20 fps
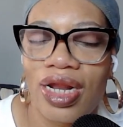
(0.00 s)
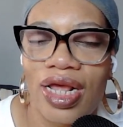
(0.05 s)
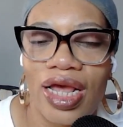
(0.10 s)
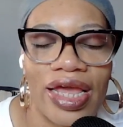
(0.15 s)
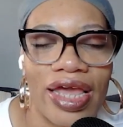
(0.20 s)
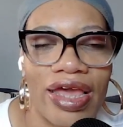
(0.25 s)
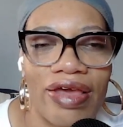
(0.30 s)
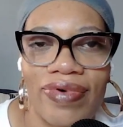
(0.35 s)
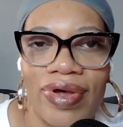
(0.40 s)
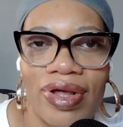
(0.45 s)
I
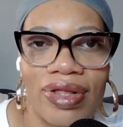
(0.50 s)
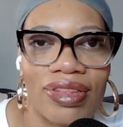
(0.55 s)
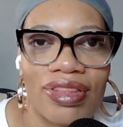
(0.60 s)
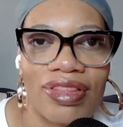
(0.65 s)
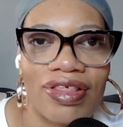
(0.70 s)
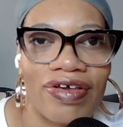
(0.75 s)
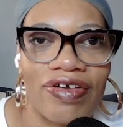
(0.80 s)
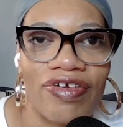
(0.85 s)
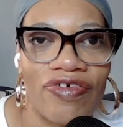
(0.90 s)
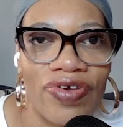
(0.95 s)
gave out
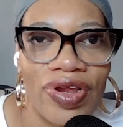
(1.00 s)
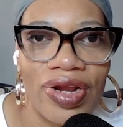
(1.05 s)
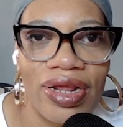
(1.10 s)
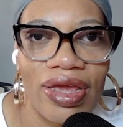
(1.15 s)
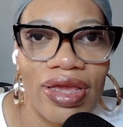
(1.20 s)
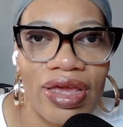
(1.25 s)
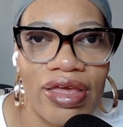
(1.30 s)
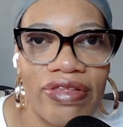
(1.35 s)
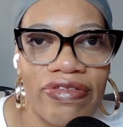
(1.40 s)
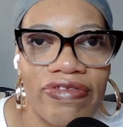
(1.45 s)
the
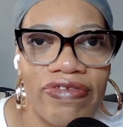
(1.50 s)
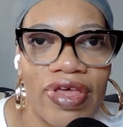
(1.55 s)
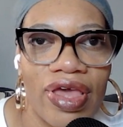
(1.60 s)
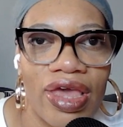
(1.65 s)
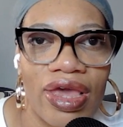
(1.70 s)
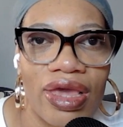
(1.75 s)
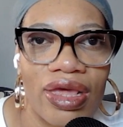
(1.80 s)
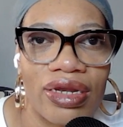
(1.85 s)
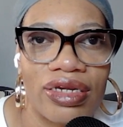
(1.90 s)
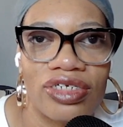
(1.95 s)
ingredients,
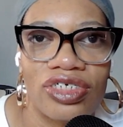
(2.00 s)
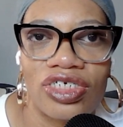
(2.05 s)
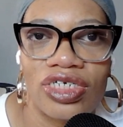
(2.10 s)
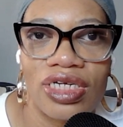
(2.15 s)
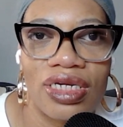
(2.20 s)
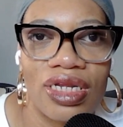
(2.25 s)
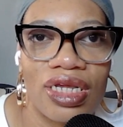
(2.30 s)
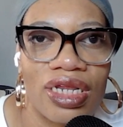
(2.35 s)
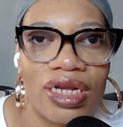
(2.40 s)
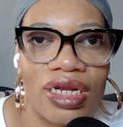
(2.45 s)
and
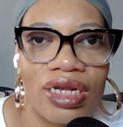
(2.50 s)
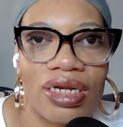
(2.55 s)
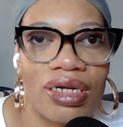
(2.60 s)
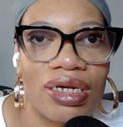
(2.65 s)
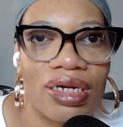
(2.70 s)
she did.